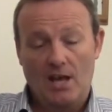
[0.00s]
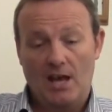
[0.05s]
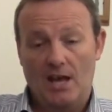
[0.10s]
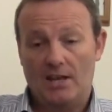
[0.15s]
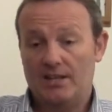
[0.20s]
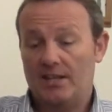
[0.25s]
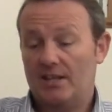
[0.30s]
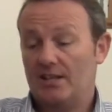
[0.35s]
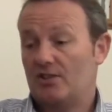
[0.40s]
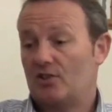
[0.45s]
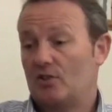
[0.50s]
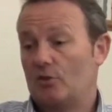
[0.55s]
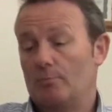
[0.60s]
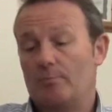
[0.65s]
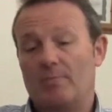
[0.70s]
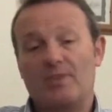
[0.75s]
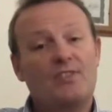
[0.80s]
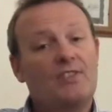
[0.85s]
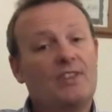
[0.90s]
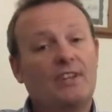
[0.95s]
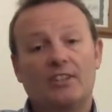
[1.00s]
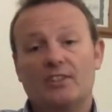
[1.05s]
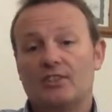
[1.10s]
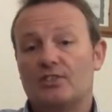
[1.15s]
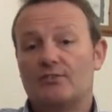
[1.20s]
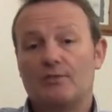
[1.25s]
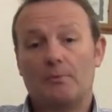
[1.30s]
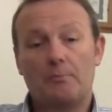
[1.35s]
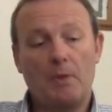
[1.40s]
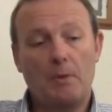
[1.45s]
And these could be
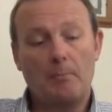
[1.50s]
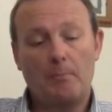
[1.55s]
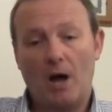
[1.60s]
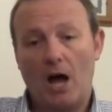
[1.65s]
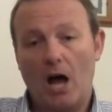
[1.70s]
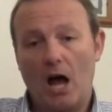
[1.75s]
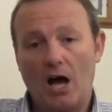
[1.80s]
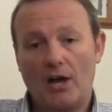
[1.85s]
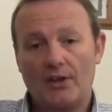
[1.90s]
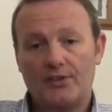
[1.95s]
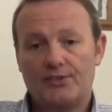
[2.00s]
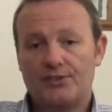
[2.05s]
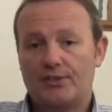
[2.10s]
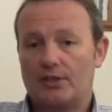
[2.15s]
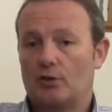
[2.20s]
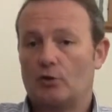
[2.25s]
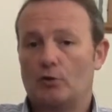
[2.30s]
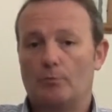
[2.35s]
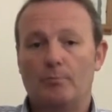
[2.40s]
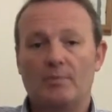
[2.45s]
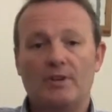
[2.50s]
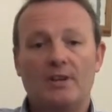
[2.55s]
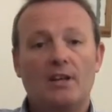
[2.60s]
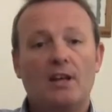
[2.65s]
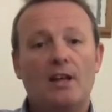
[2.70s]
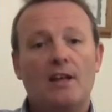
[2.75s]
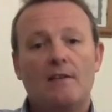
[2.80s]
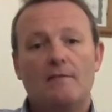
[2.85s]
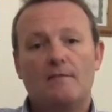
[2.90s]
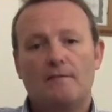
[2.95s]
things from the past, they could be
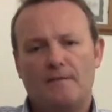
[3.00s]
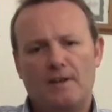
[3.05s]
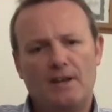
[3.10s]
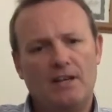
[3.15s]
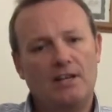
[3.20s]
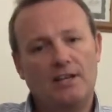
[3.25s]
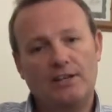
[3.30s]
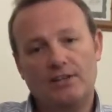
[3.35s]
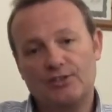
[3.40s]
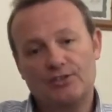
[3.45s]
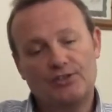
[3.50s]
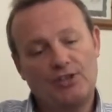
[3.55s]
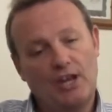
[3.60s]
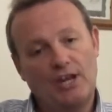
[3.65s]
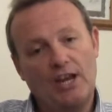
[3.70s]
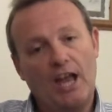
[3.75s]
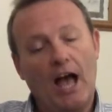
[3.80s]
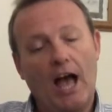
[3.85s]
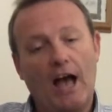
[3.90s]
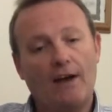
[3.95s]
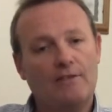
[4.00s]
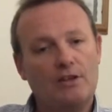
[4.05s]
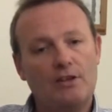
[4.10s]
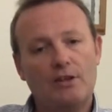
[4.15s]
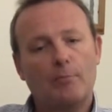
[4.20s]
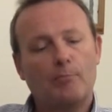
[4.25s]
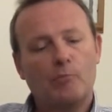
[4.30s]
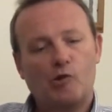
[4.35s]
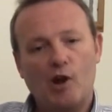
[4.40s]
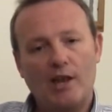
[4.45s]
feelings that you have in
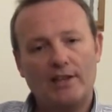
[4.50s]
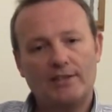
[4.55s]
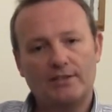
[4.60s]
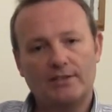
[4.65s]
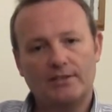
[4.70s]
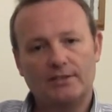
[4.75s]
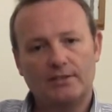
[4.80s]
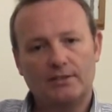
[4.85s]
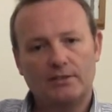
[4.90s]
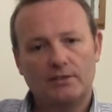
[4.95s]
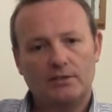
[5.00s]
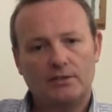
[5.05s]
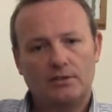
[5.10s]
the present.